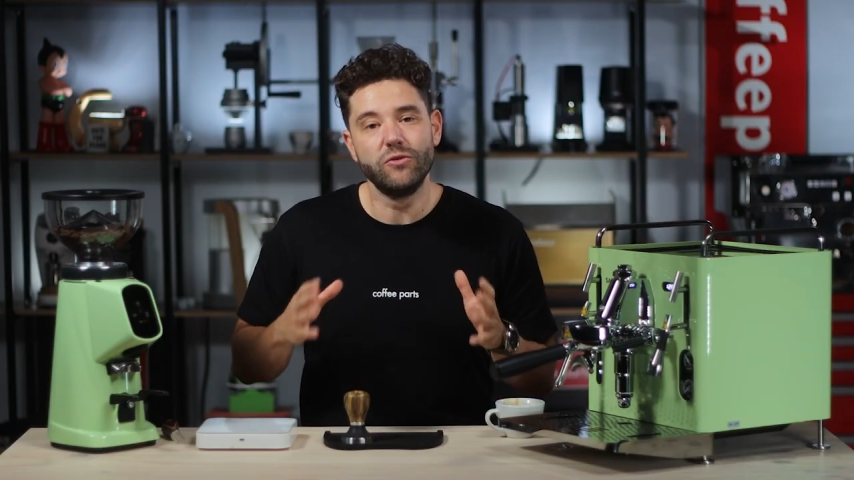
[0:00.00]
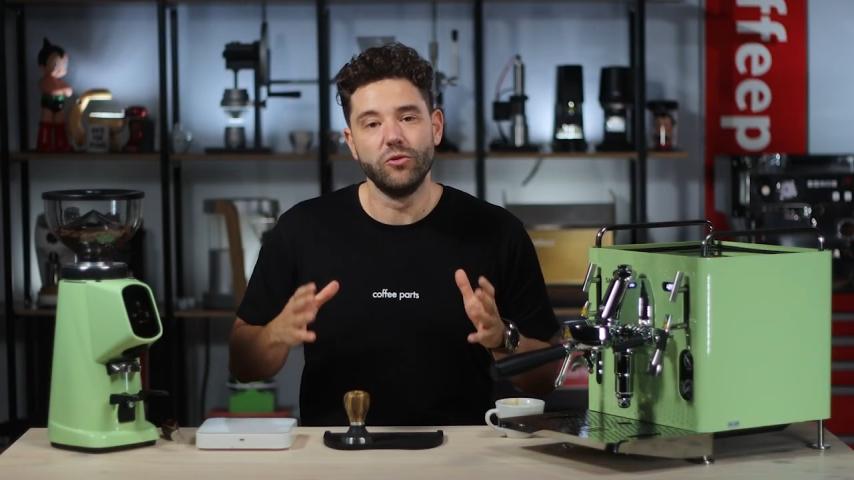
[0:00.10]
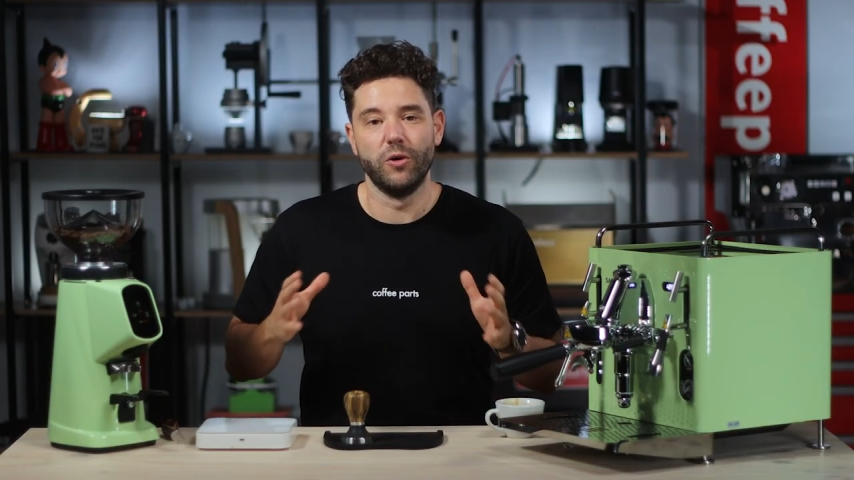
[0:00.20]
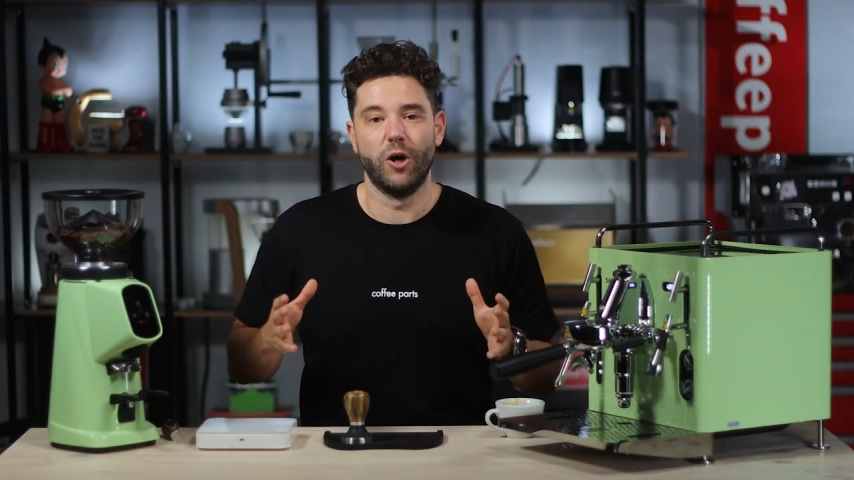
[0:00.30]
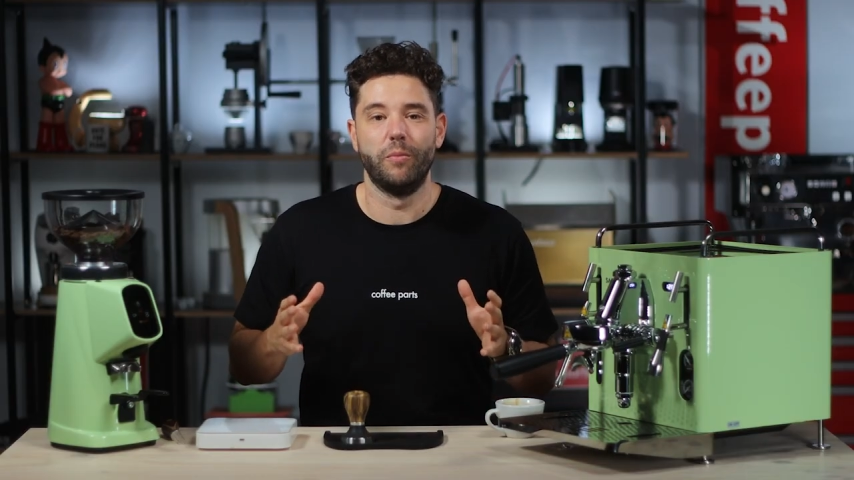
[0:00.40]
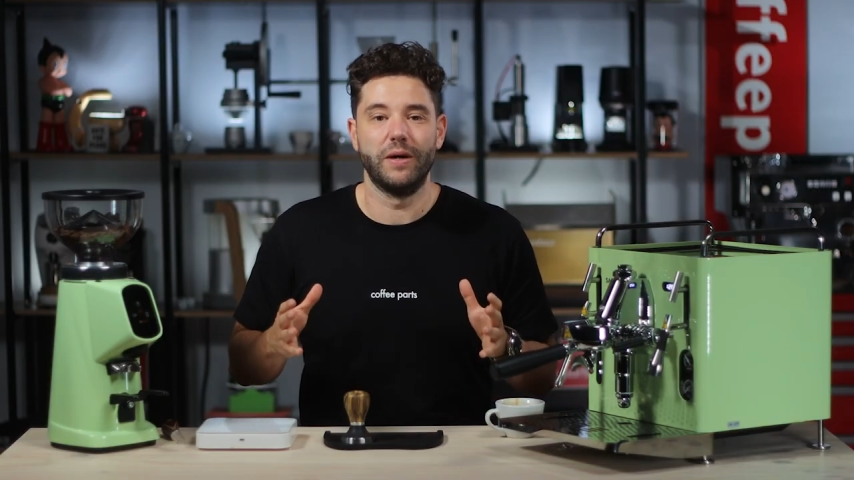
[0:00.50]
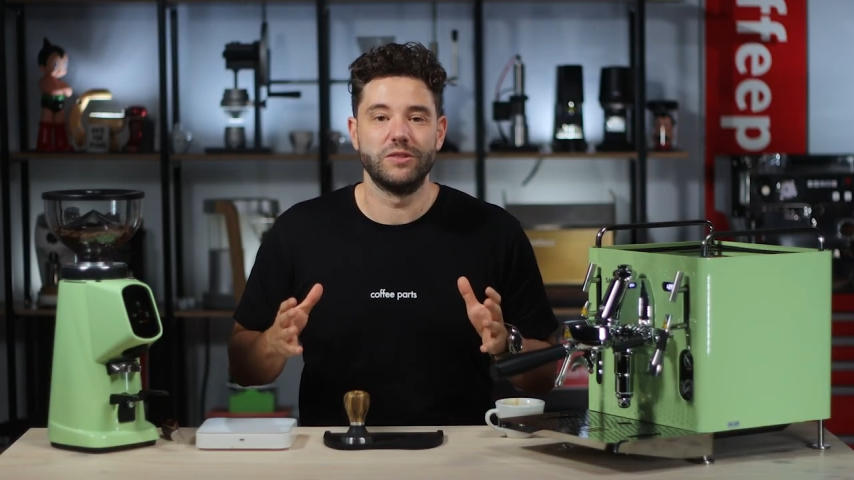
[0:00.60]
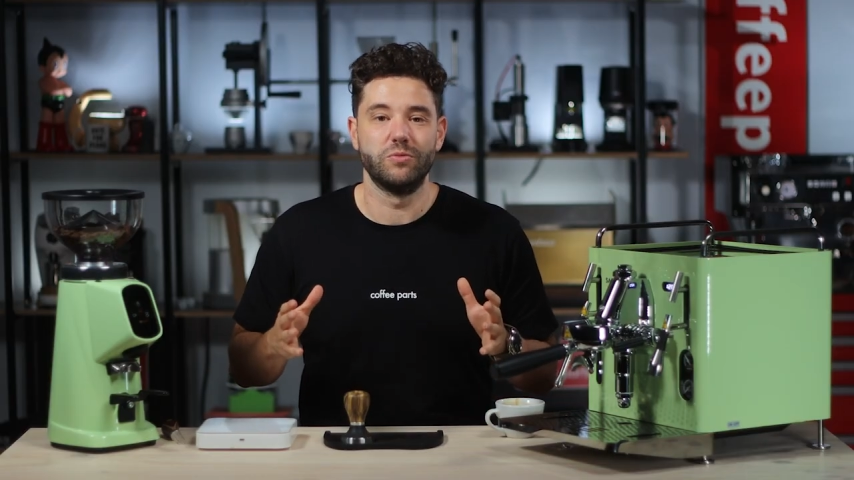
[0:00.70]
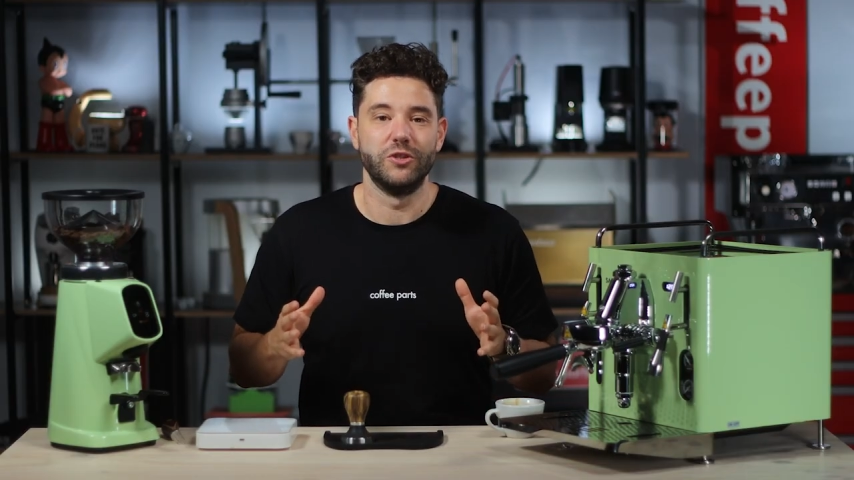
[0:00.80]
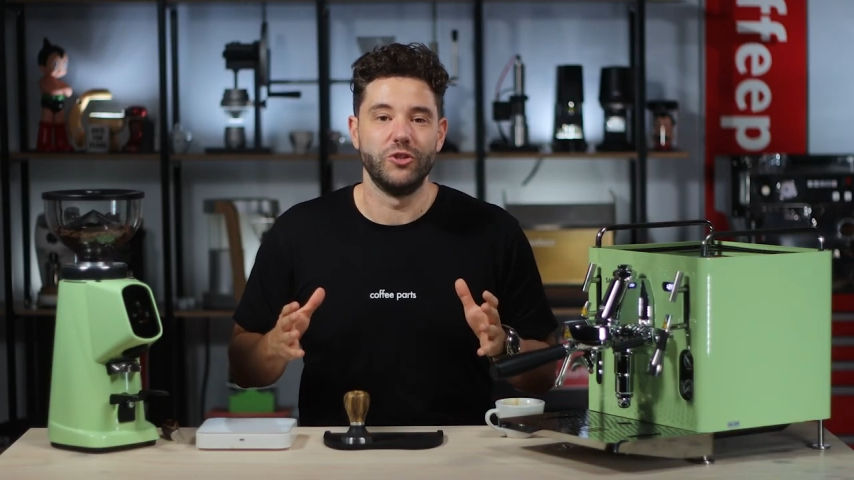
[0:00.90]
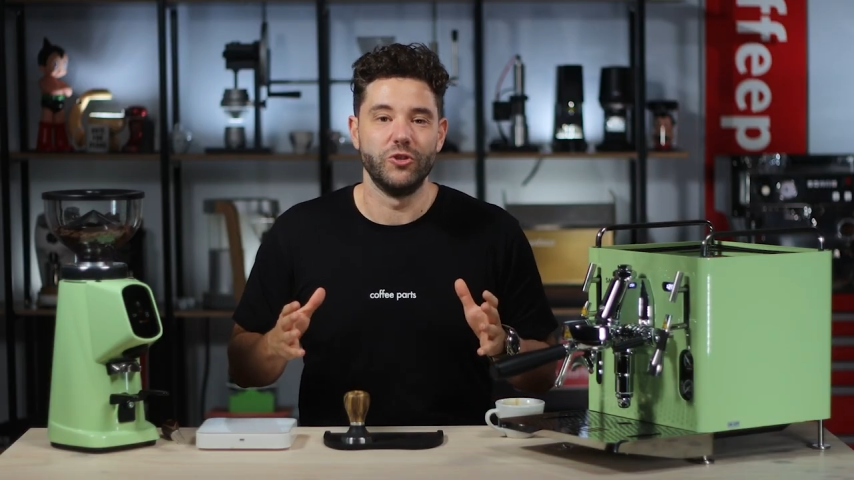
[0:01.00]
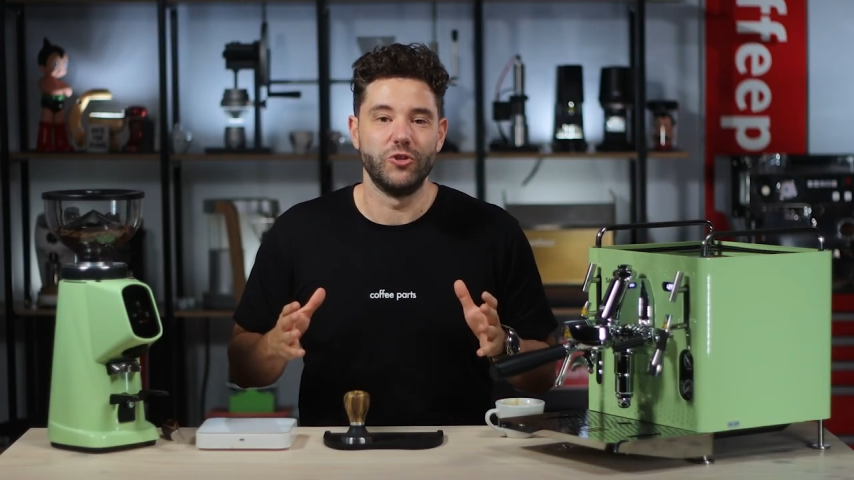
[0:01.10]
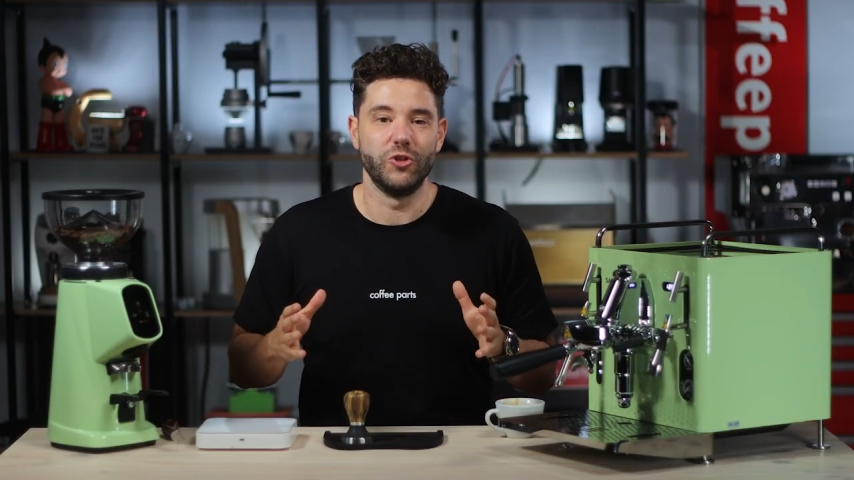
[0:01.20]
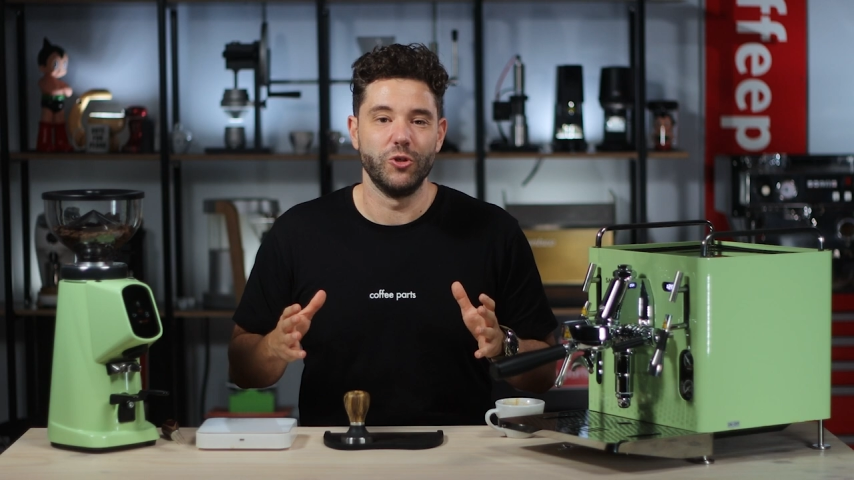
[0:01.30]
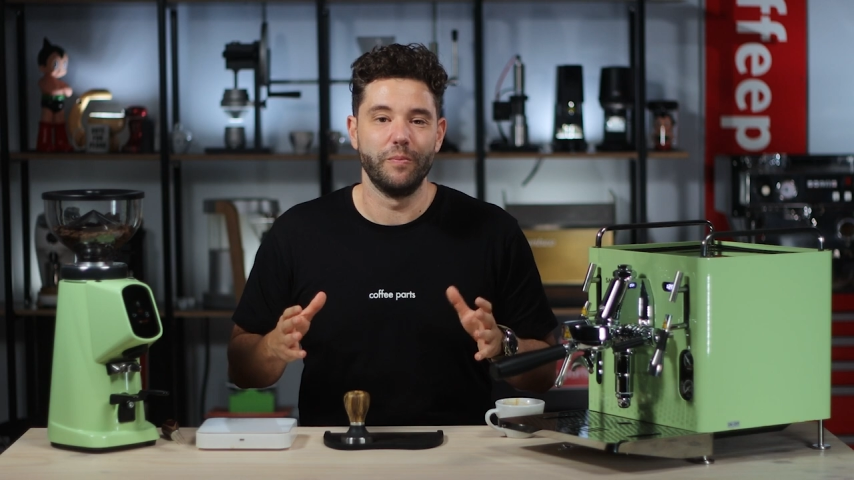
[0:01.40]
do help us with
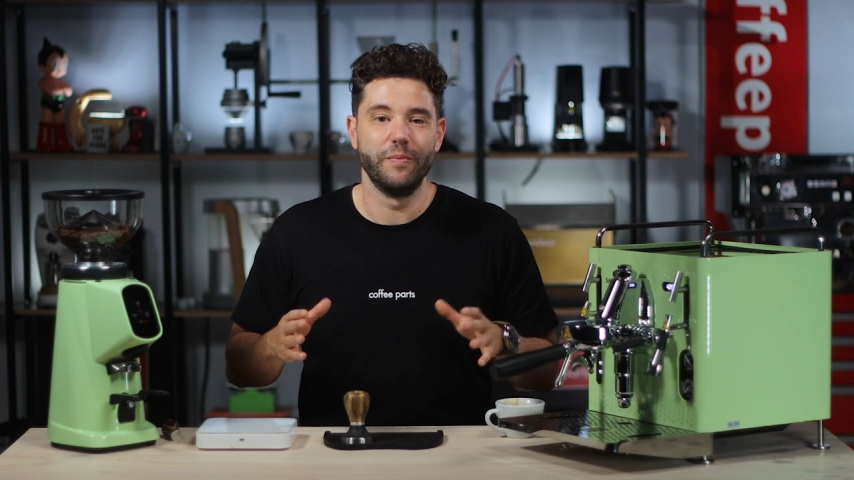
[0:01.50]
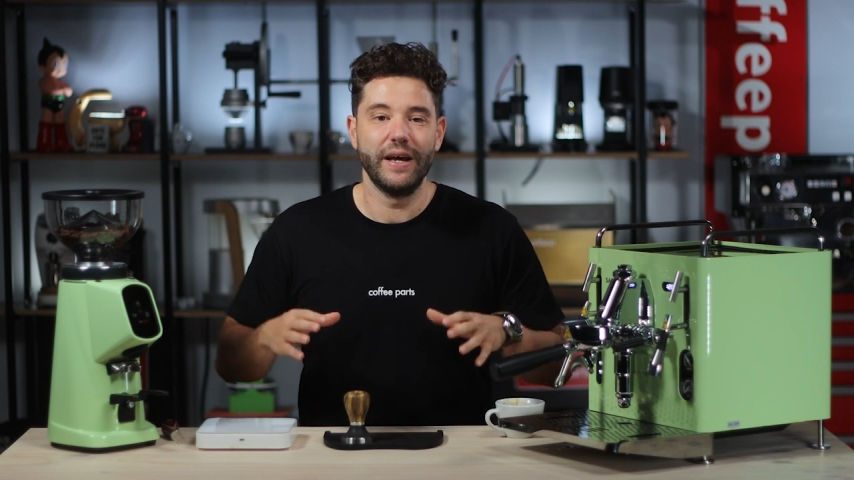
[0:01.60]
YouTube.